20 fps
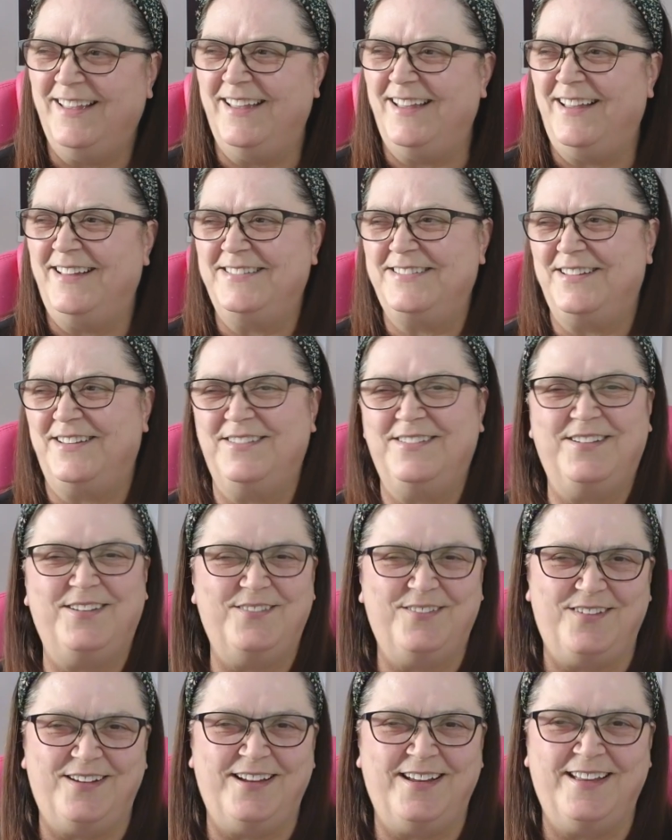I don't know
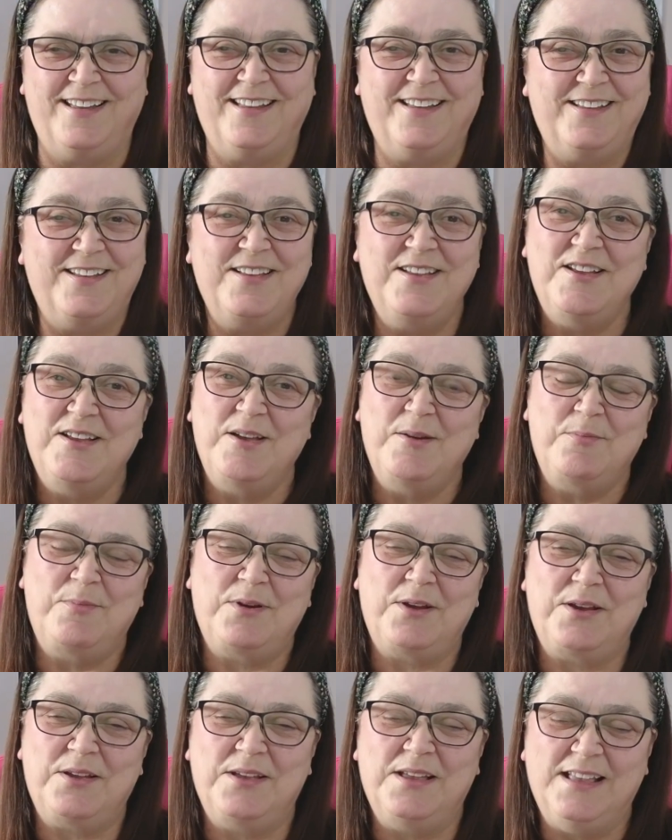why.
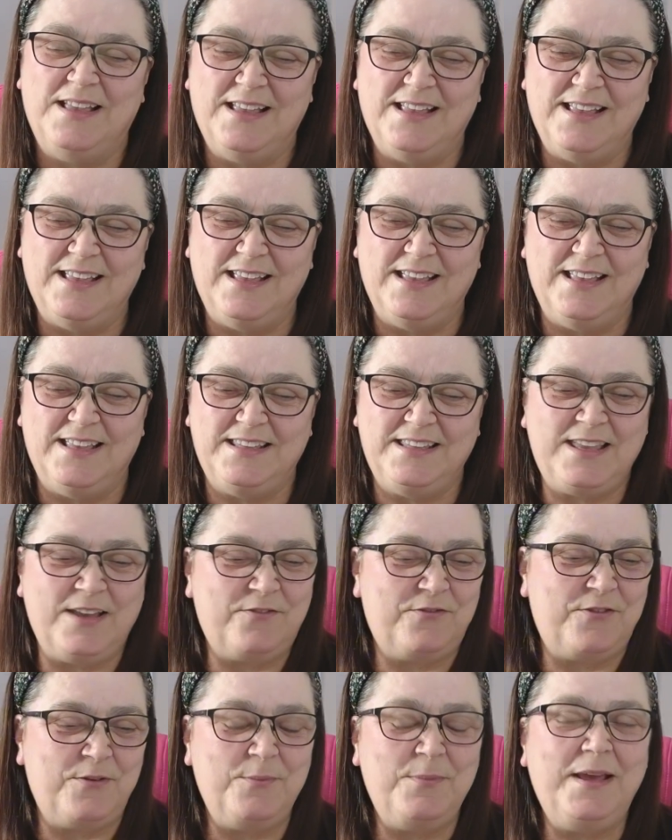But yeah,
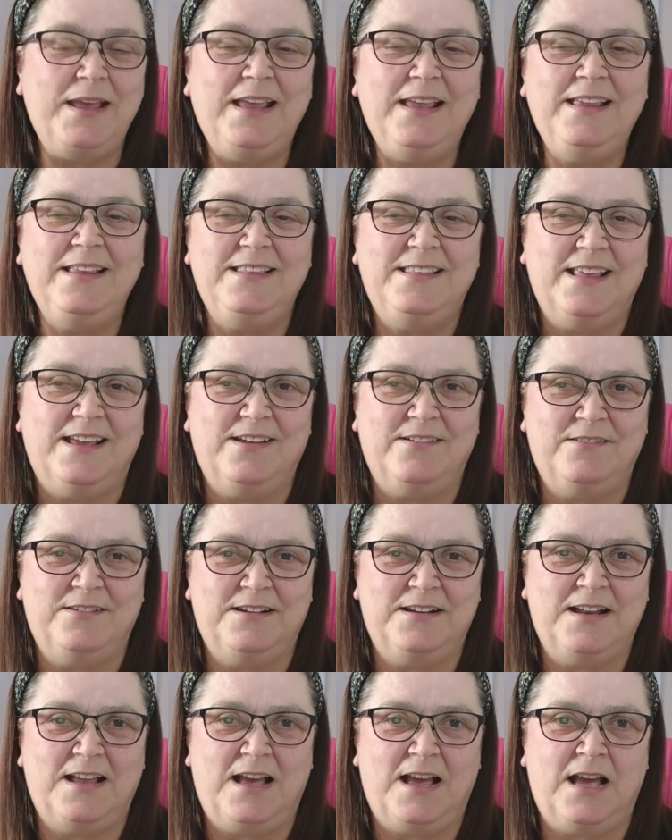for me, they're
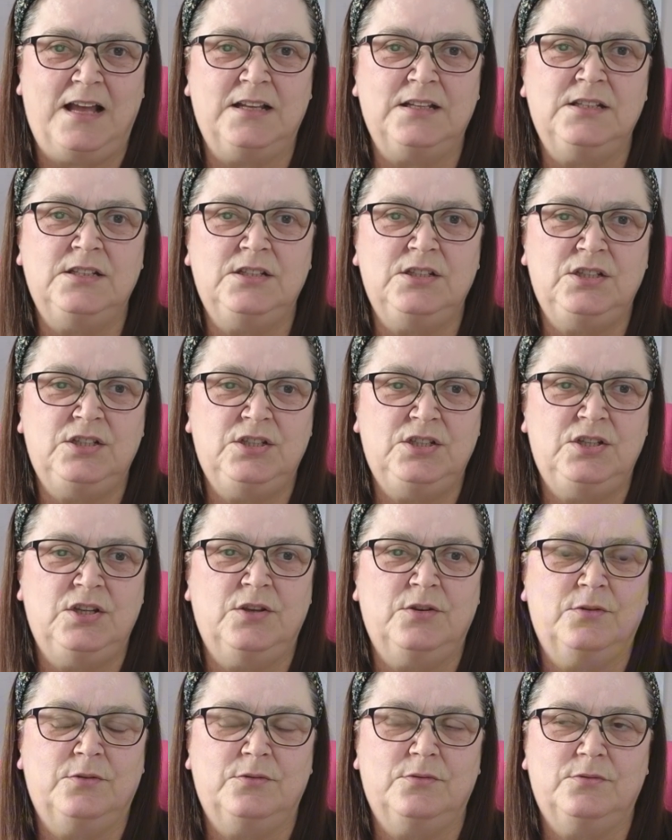an
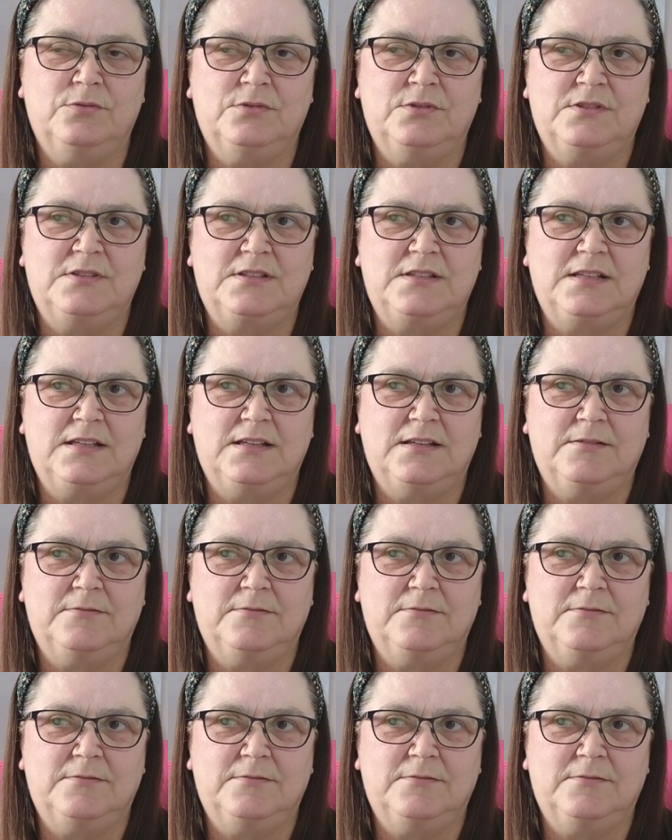unused.